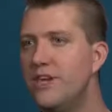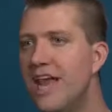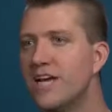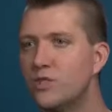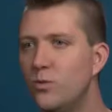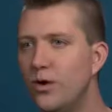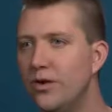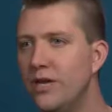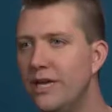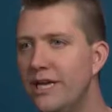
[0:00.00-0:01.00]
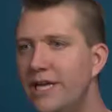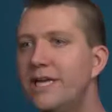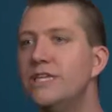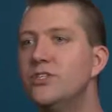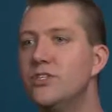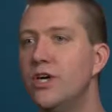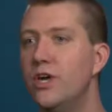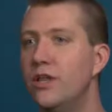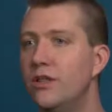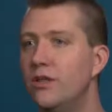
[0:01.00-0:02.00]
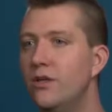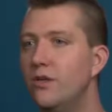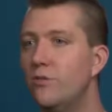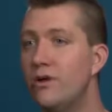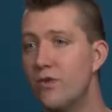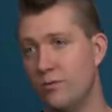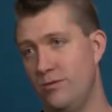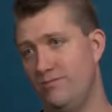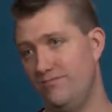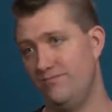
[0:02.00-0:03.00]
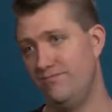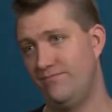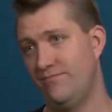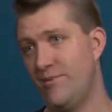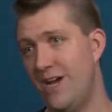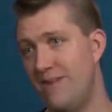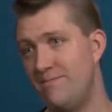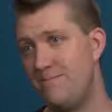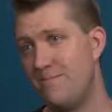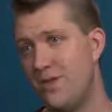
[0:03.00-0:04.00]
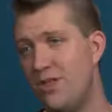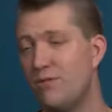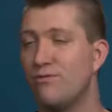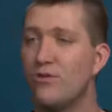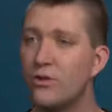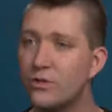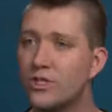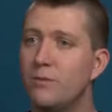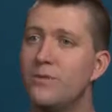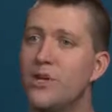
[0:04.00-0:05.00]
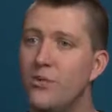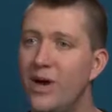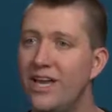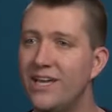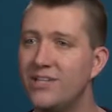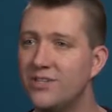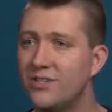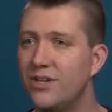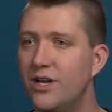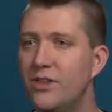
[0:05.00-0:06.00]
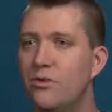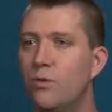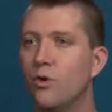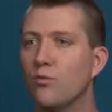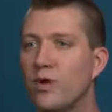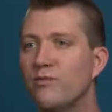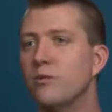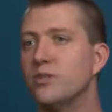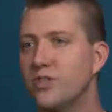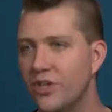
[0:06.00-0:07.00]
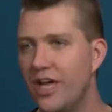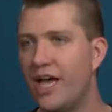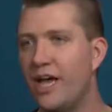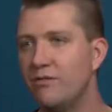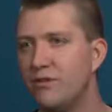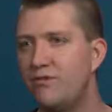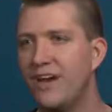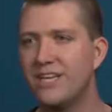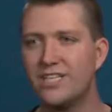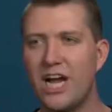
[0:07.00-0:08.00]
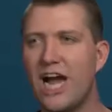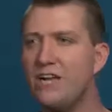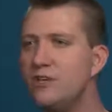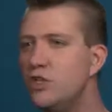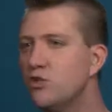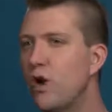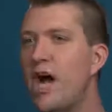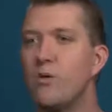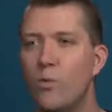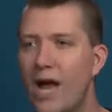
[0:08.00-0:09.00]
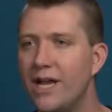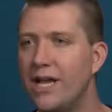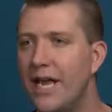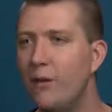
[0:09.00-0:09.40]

The next one is reverb, right? The further something away is, the more reverb it's going to have. In fact, it's kind of a dry wet.